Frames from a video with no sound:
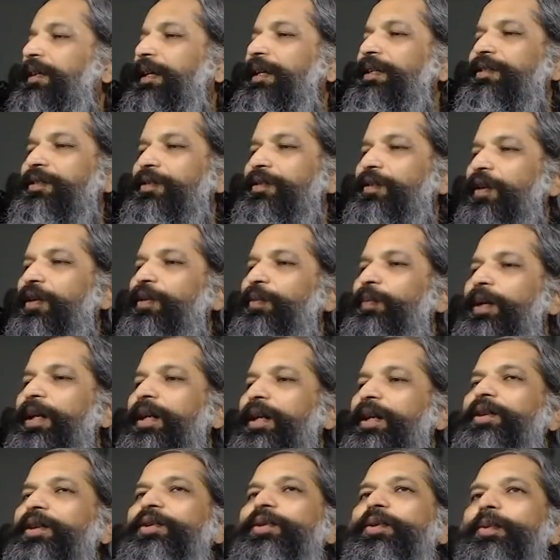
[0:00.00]
is not
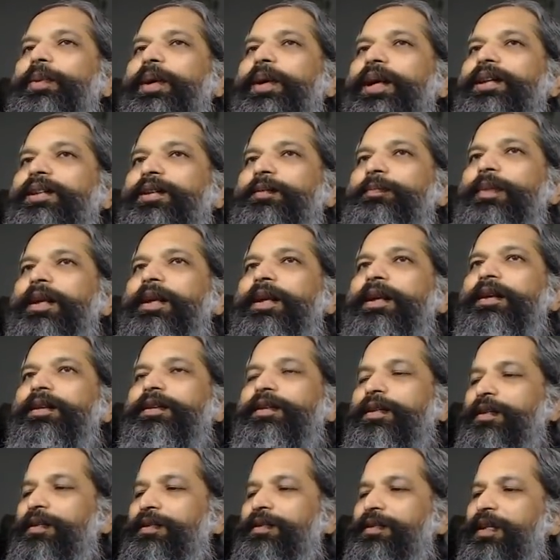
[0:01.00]
willing to wait a million
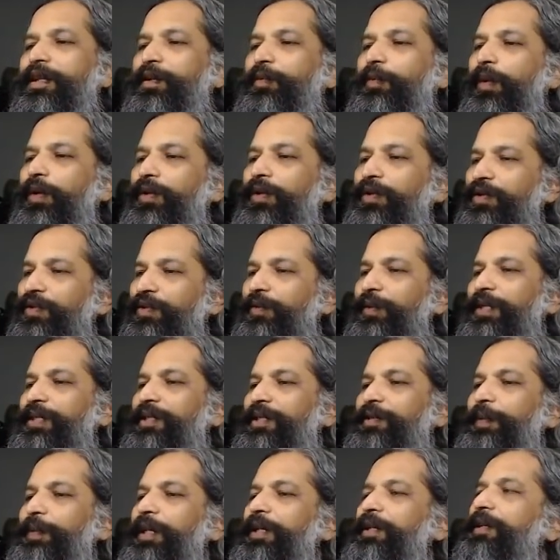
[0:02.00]
years. It wants to
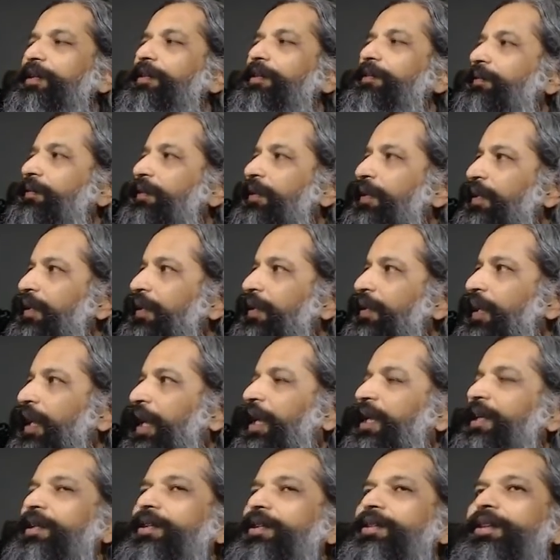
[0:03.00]
experience
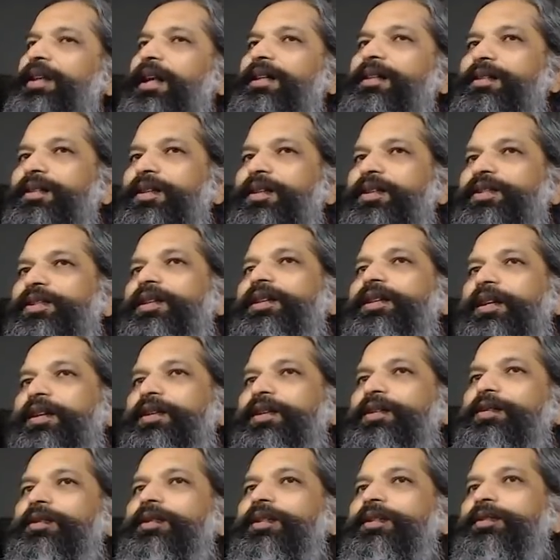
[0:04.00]
and transition
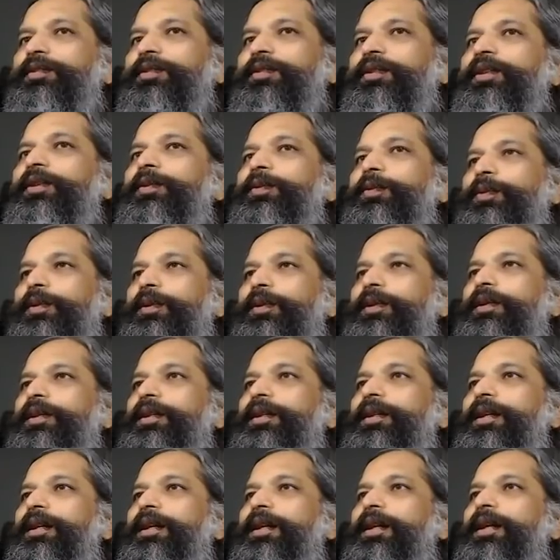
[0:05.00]
into this new
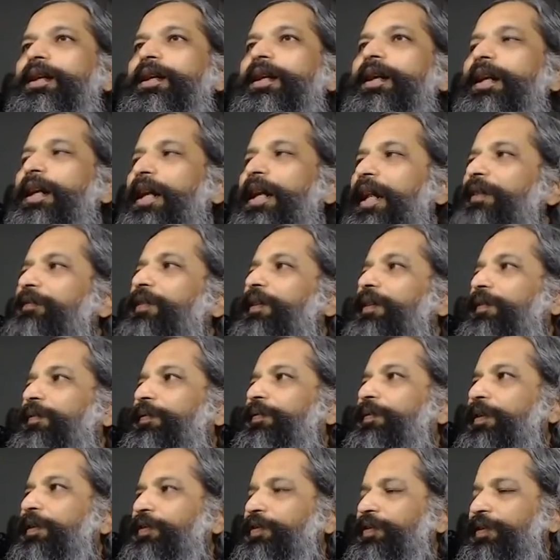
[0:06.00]
level
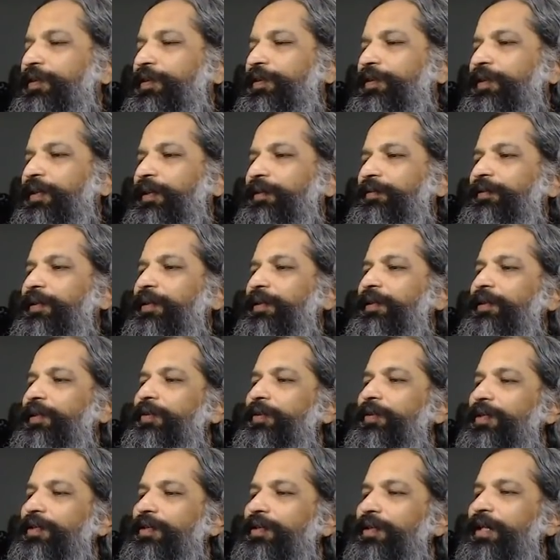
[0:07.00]
of consciousness, in
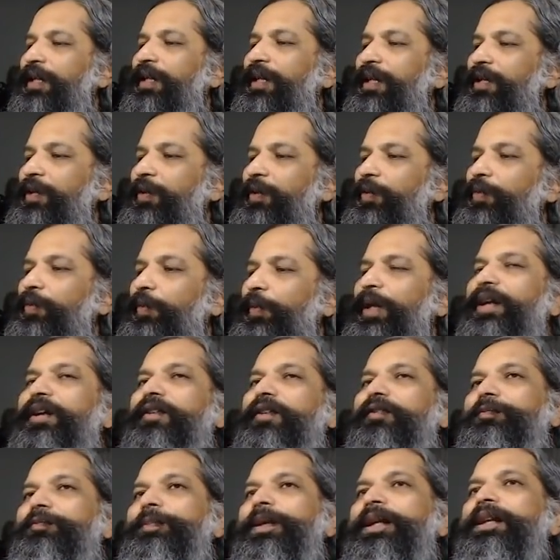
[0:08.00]
this new way
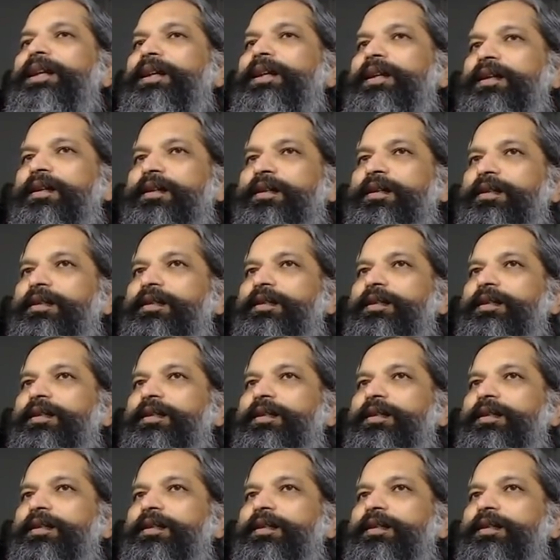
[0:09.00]
of being